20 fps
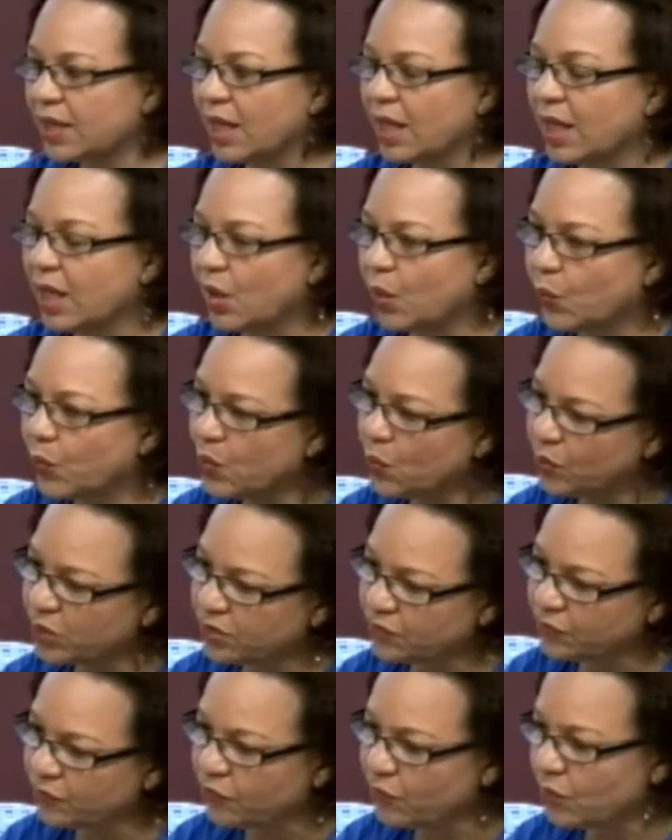we want to
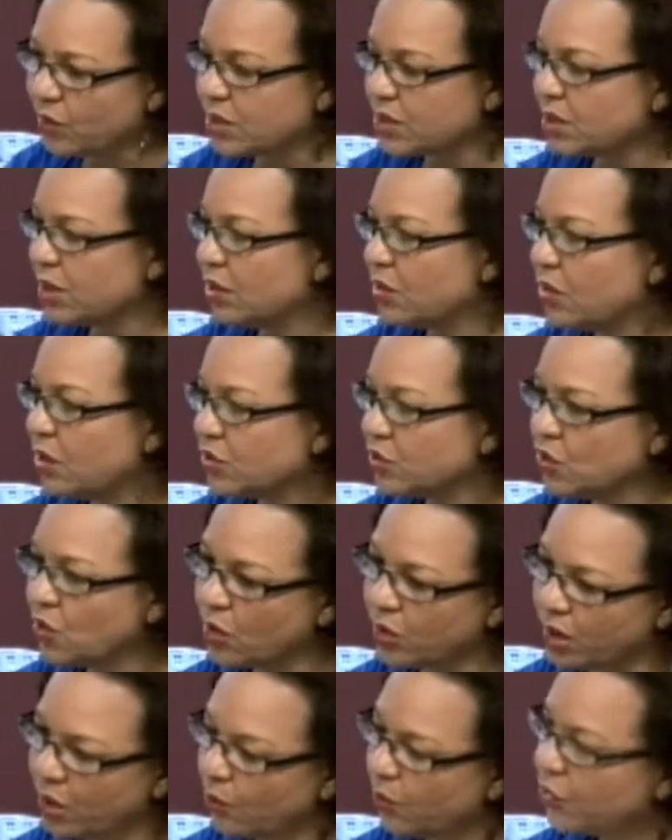focus a lot on
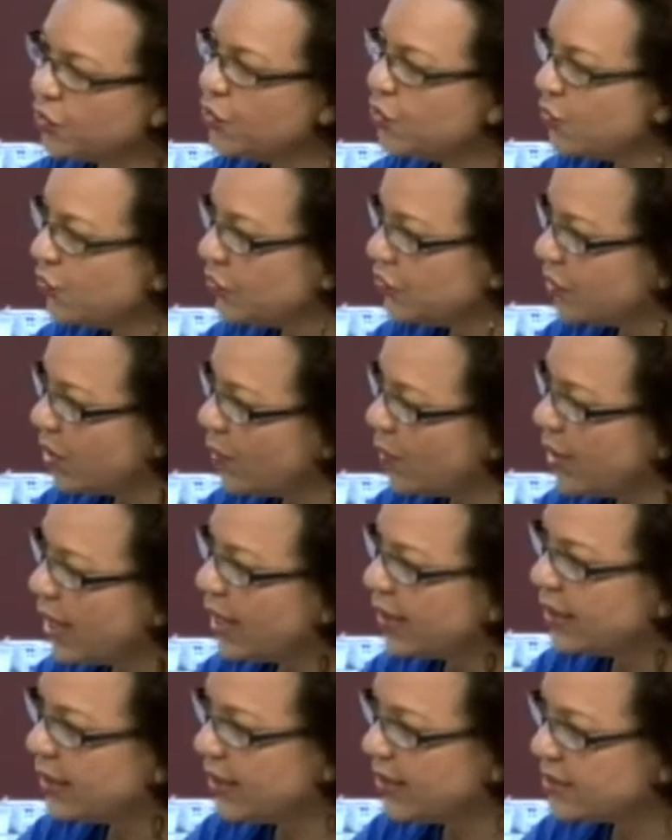our youth, our
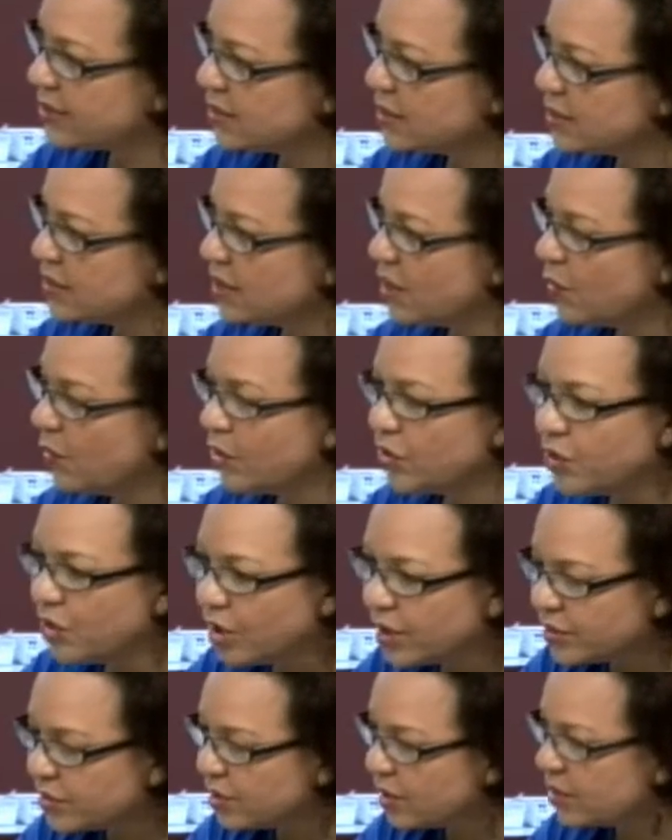adolescents, our young
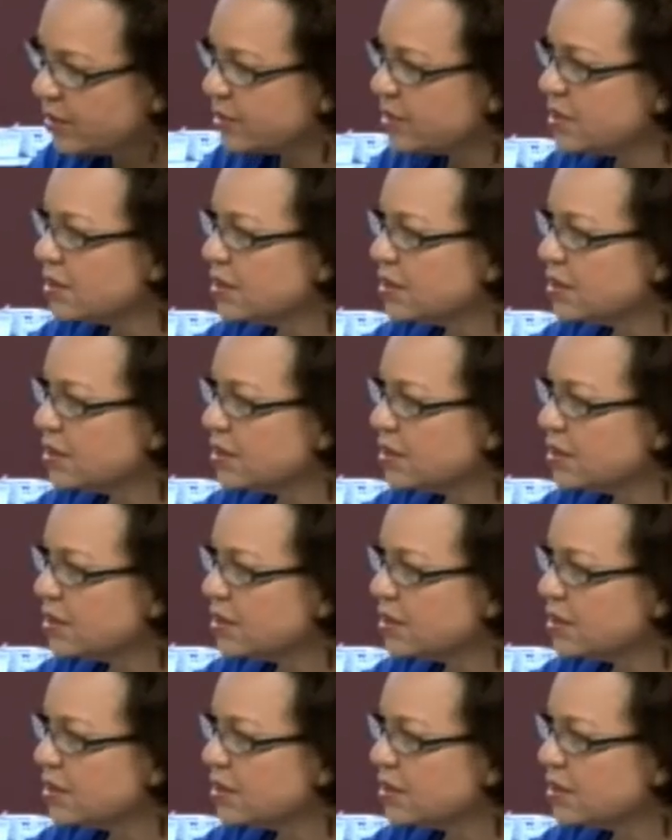adults,